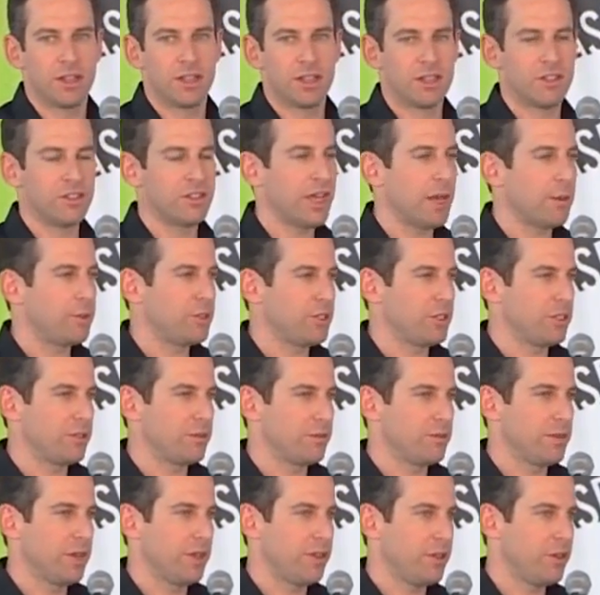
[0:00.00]

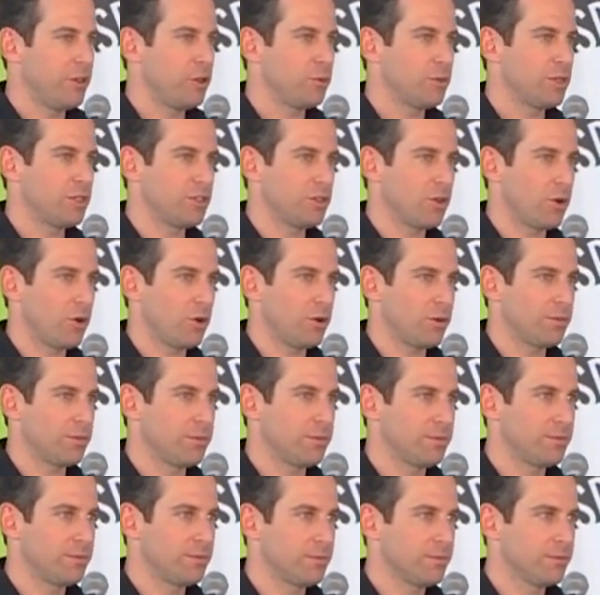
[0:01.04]
conception and the human soul.
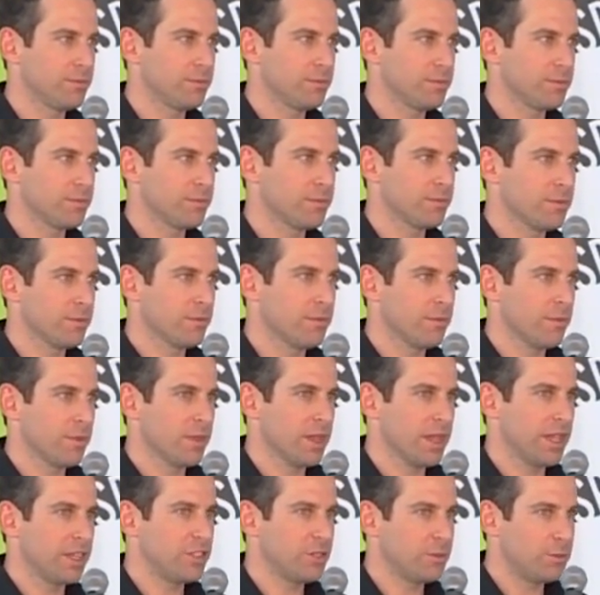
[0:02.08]

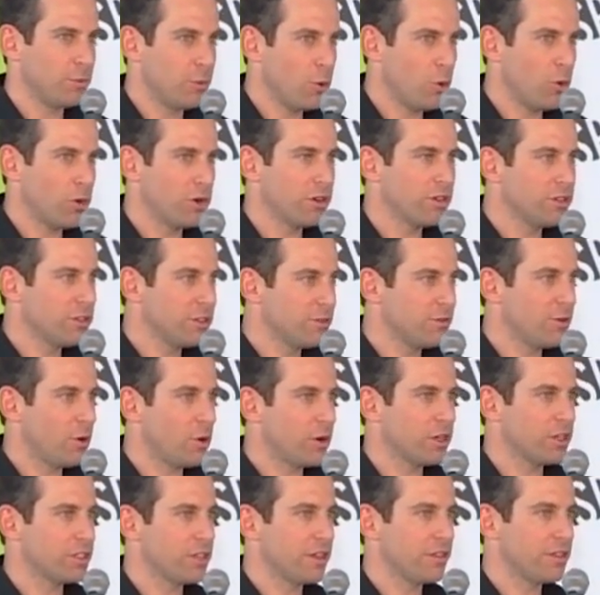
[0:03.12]
It's important to
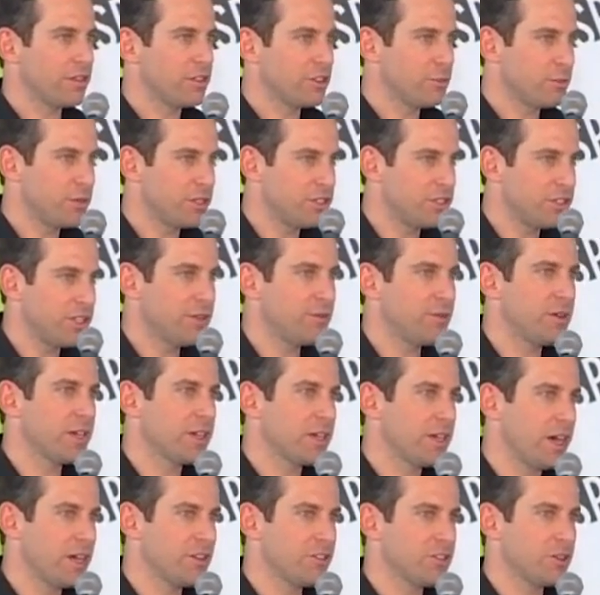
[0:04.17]
focus on the
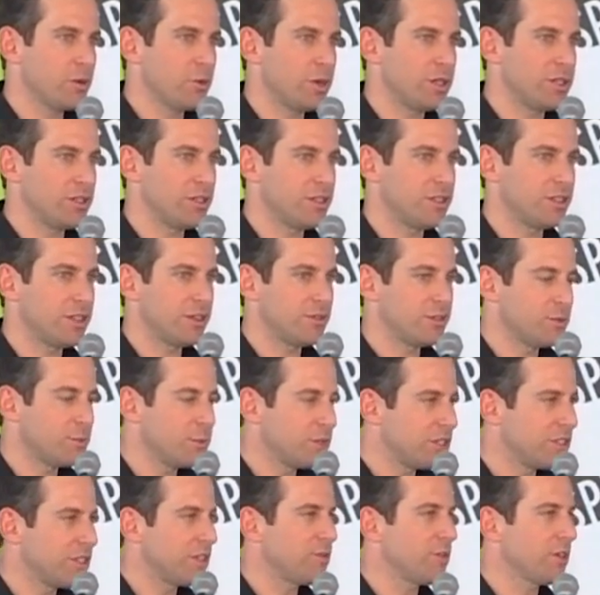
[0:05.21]
specific consequences of
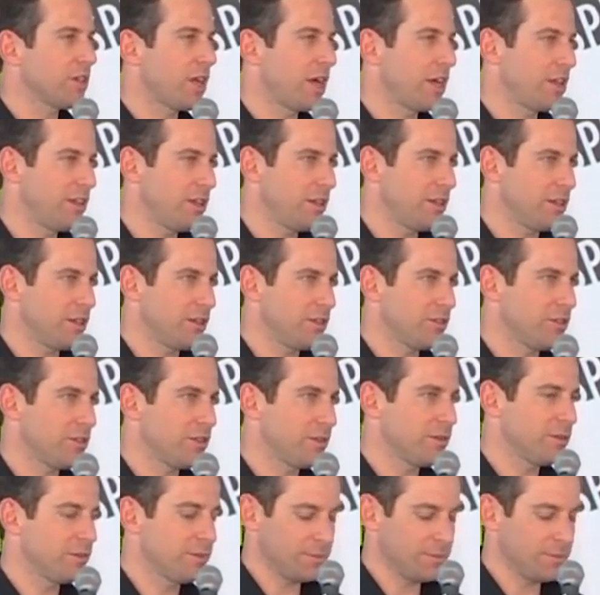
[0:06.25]
specific ideas.